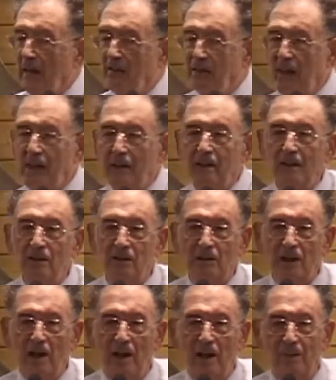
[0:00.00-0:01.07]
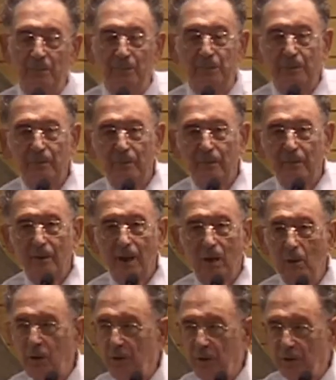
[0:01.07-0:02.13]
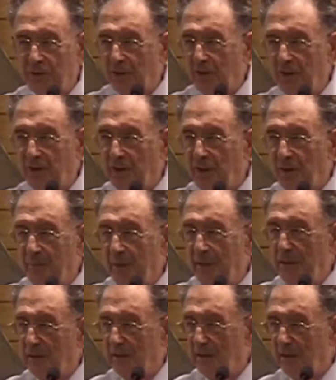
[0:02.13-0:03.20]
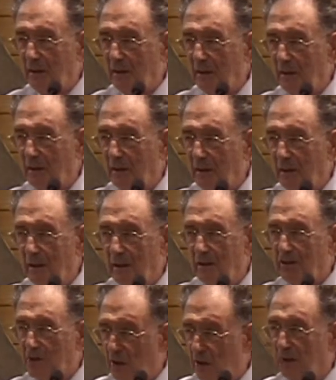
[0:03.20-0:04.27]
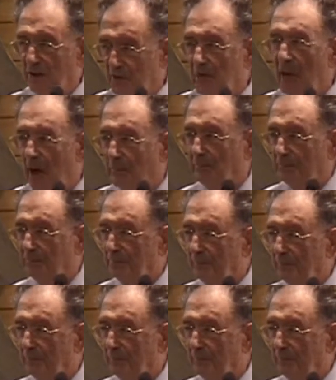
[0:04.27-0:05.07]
And radical Islam, I want to say immediately, is not Islam.